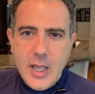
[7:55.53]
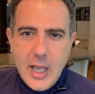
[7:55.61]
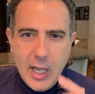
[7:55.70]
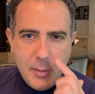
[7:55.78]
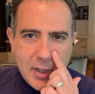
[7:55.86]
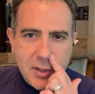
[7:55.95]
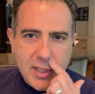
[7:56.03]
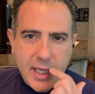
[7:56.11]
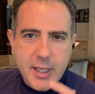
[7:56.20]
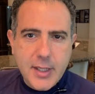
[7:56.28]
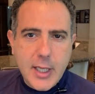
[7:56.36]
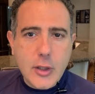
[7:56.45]
I'm not
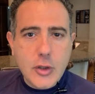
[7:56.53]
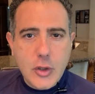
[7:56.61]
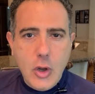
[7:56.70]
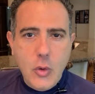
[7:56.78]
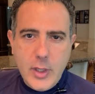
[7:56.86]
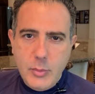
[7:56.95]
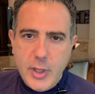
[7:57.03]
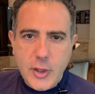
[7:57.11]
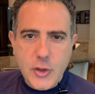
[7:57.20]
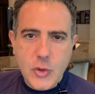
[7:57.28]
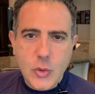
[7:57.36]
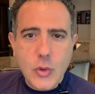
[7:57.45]
saying that go and make
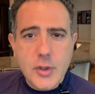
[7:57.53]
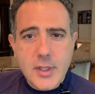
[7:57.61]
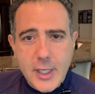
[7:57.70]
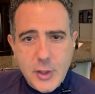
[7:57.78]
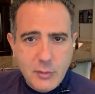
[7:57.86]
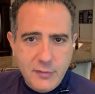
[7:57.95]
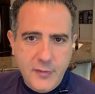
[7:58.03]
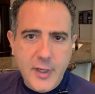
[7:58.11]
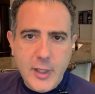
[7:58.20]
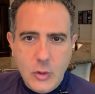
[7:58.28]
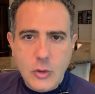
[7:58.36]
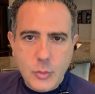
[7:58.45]
sure that you
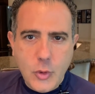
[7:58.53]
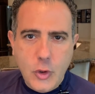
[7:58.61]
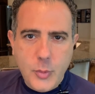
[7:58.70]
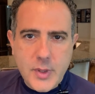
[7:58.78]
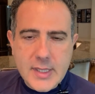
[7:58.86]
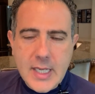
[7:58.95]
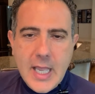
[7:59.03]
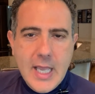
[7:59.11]
fail on purpose.